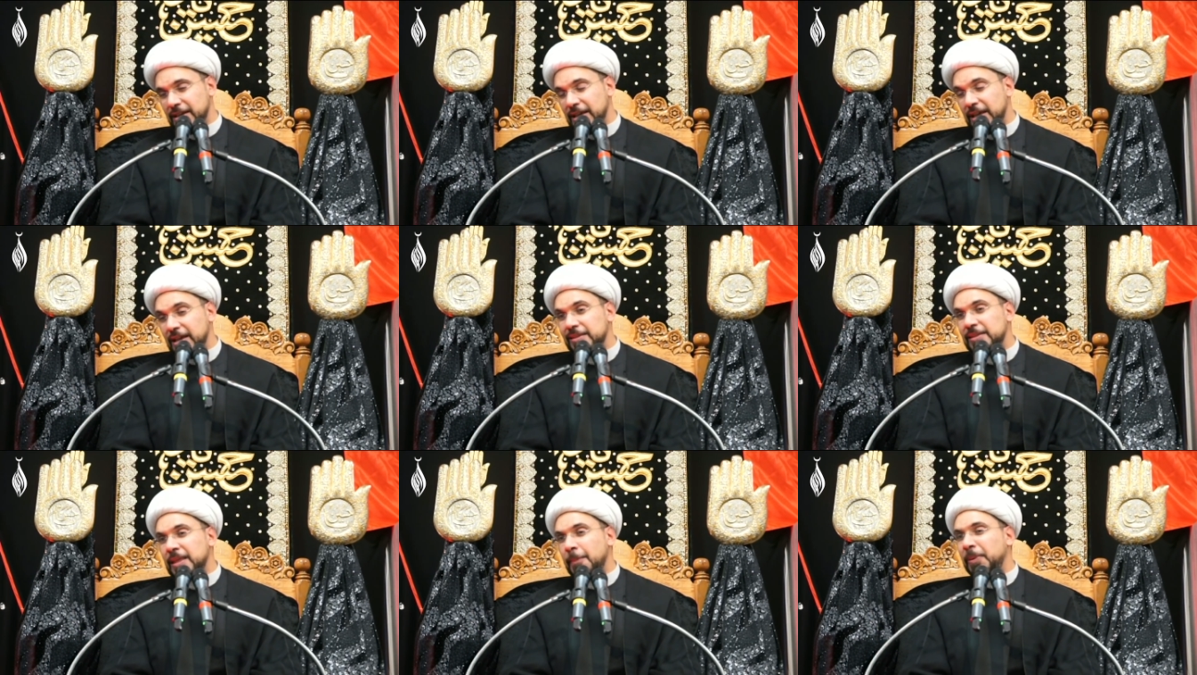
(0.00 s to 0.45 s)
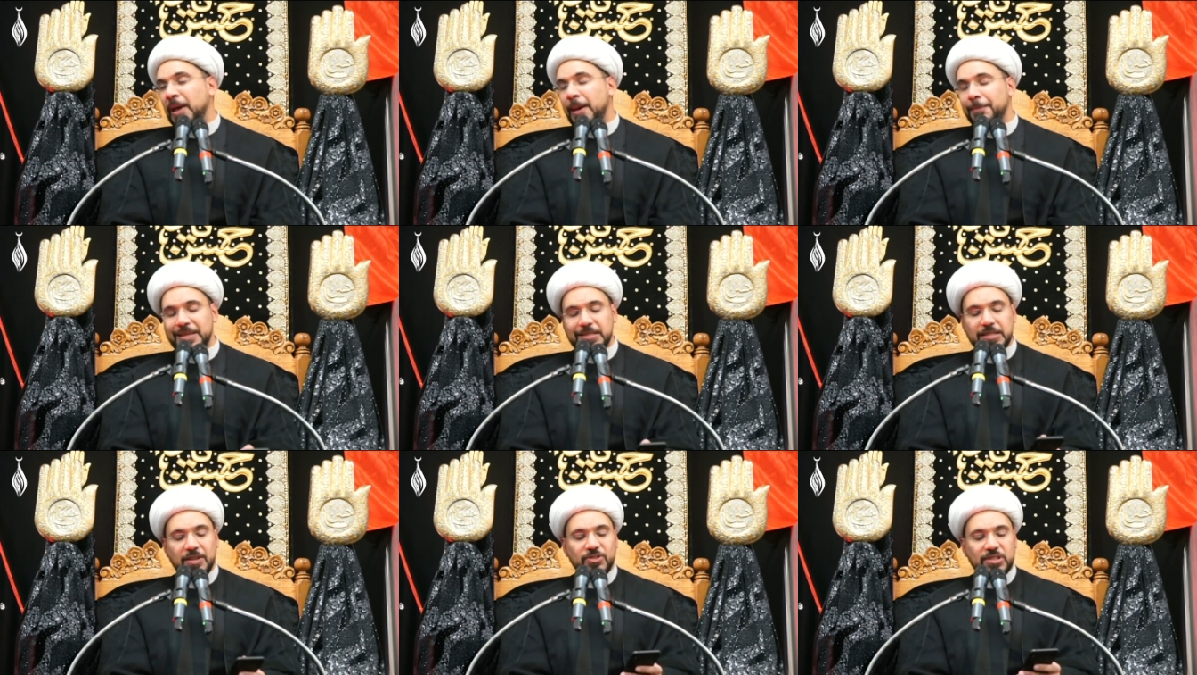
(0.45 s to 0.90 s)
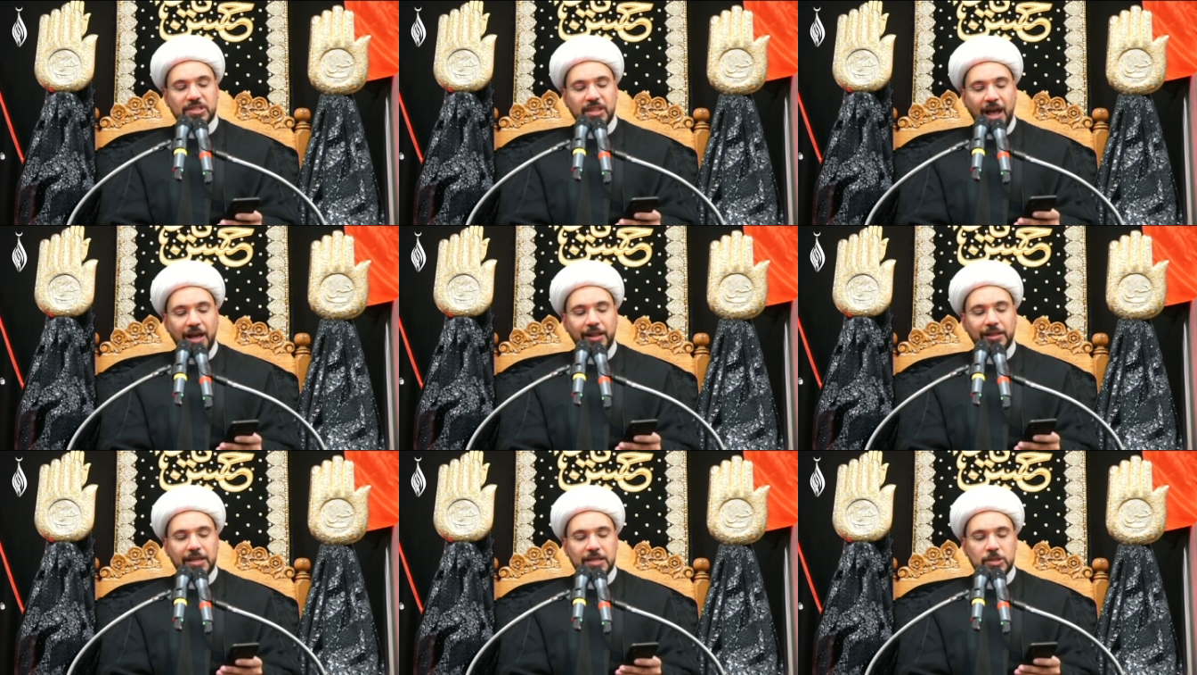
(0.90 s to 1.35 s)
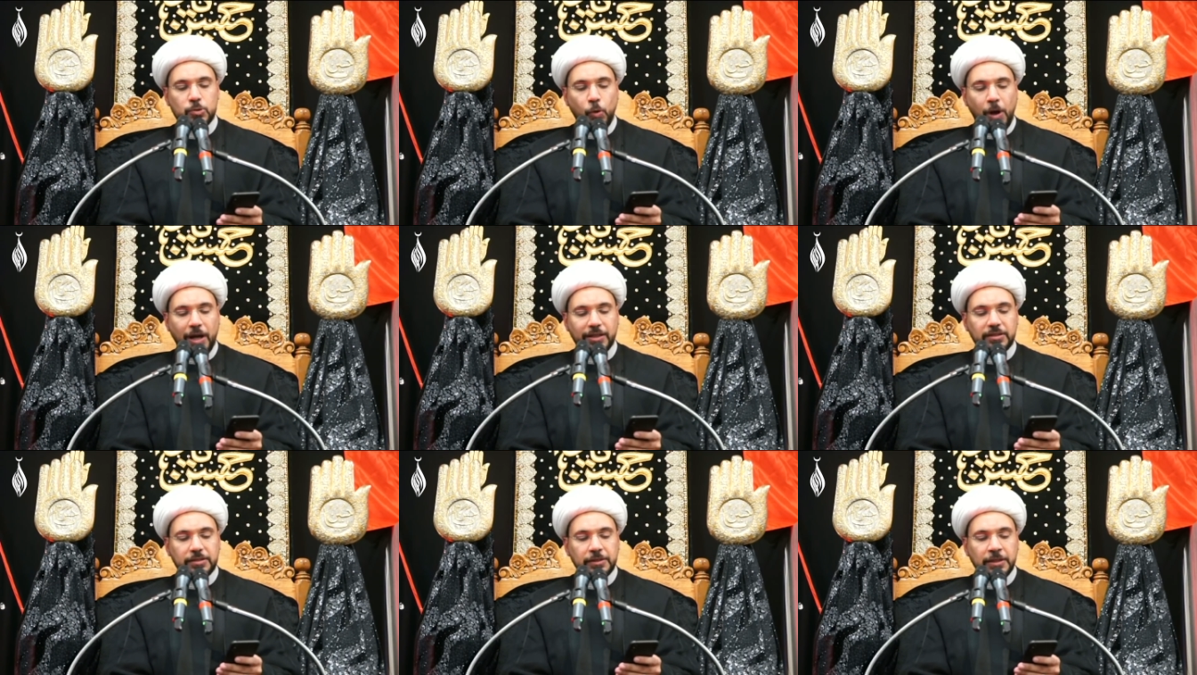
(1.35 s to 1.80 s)
The permissive style is
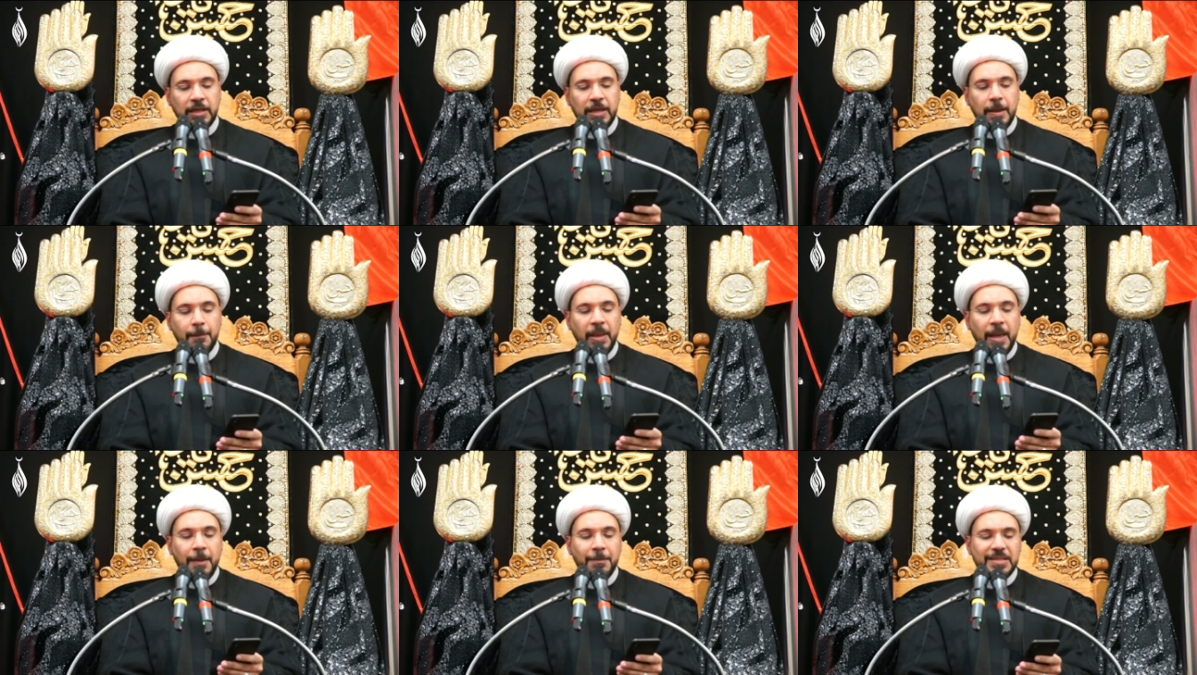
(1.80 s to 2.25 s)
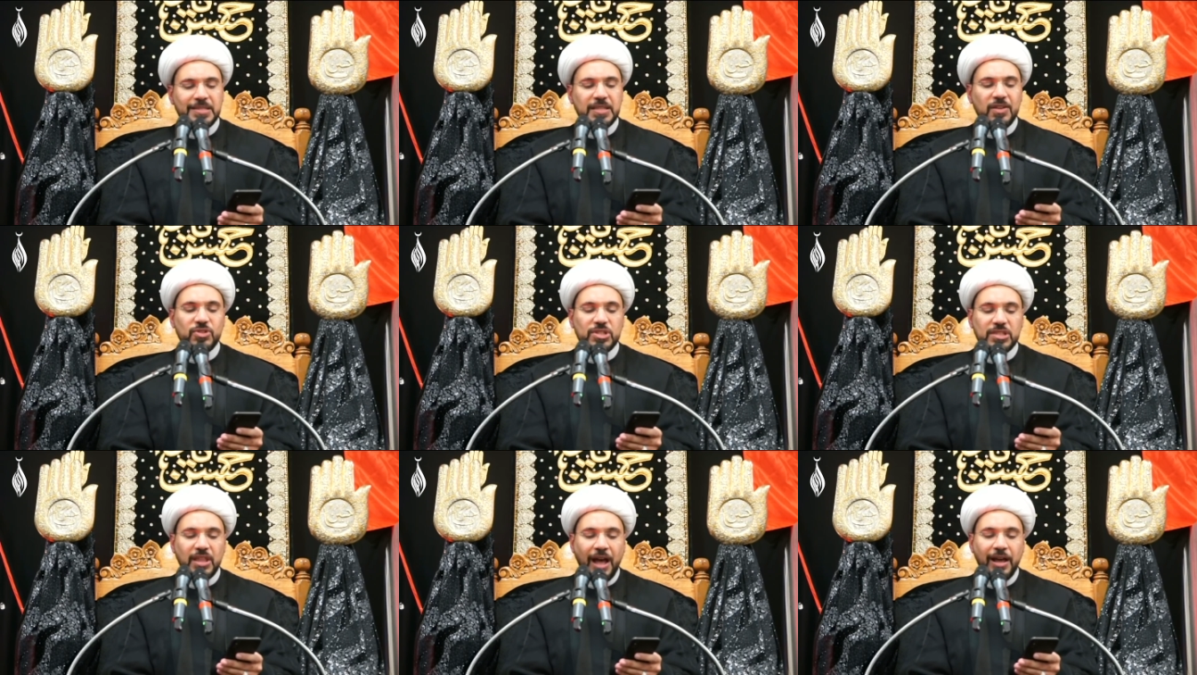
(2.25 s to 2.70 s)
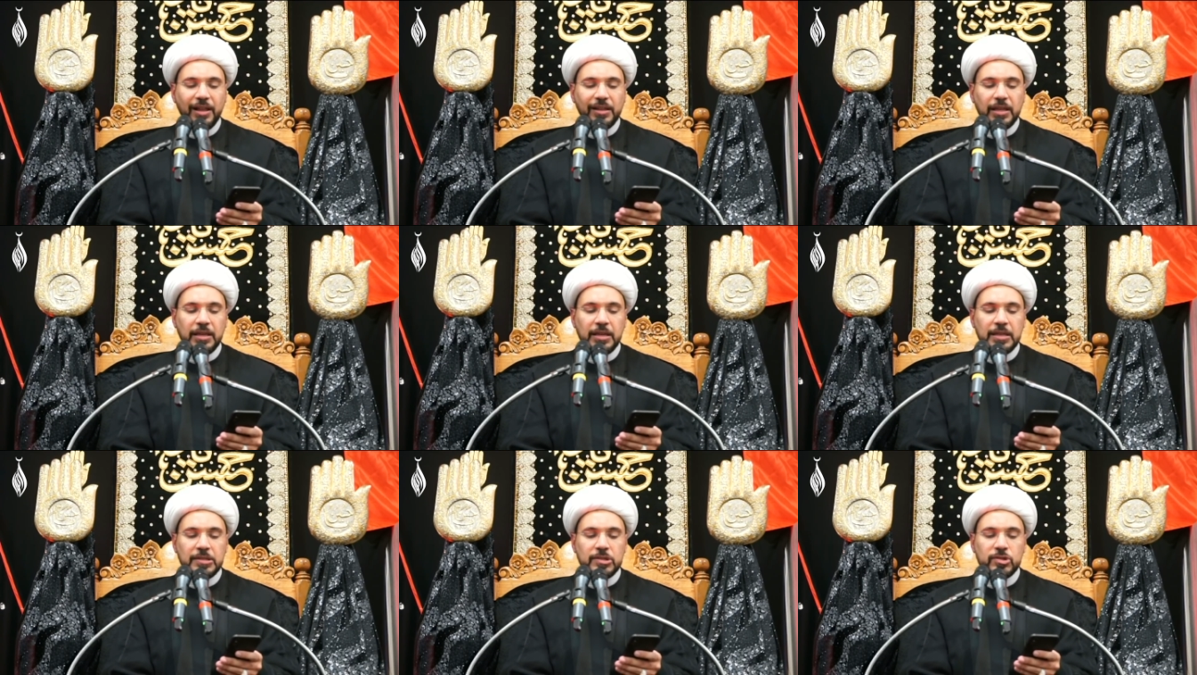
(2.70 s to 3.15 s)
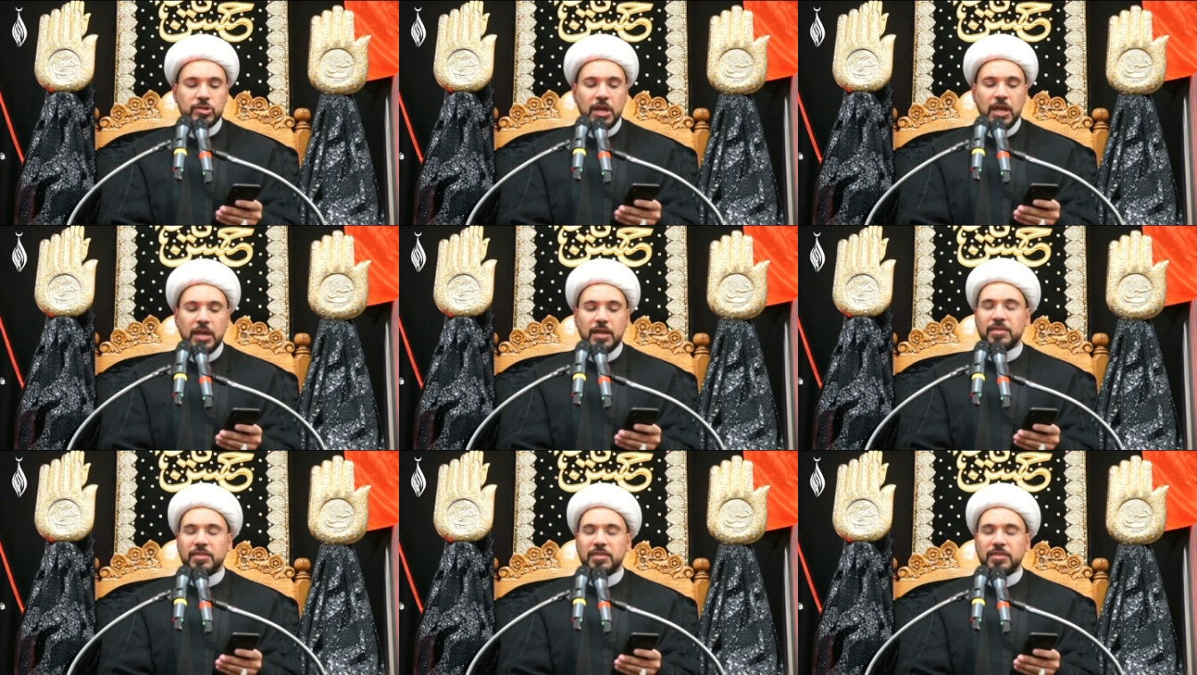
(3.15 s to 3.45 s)
what? Permissive style is